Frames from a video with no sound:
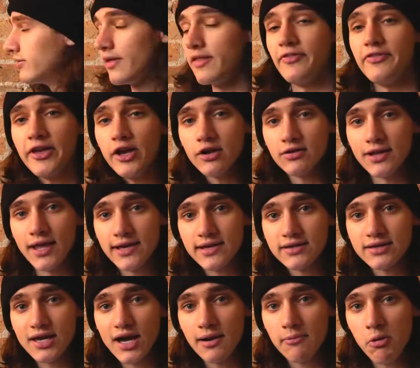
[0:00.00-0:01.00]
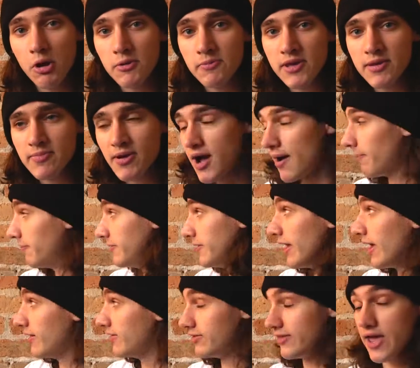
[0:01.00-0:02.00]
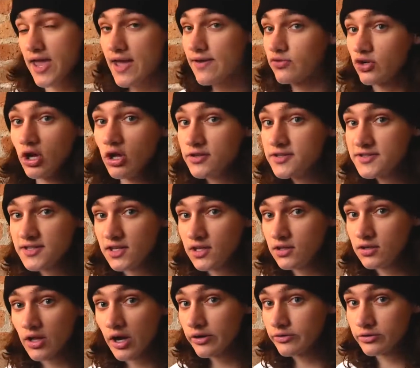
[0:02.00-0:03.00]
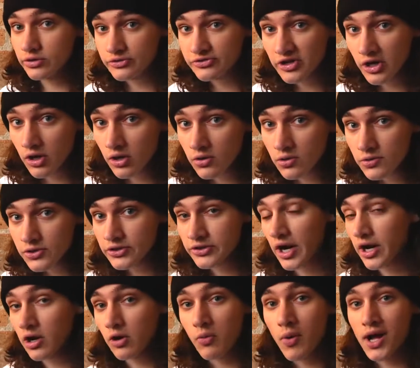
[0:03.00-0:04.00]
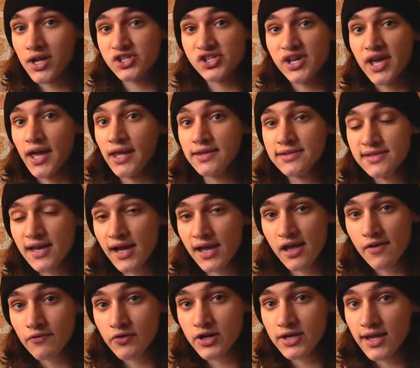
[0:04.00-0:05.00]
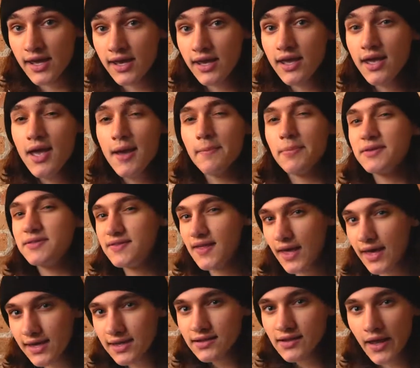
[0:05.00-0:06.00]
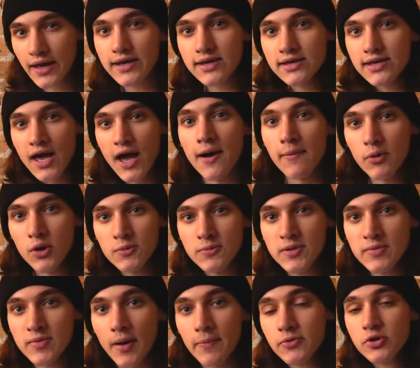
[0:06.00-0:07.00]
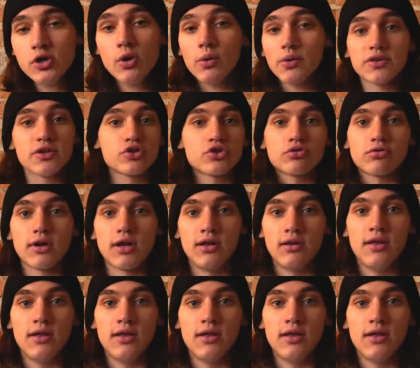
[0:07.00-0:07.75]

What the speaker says: They all like Cowboy Bebop. They haven't all seen Naruto, they're not all watching hentai every day, but they like Cowboy Bebop. You can go on the street.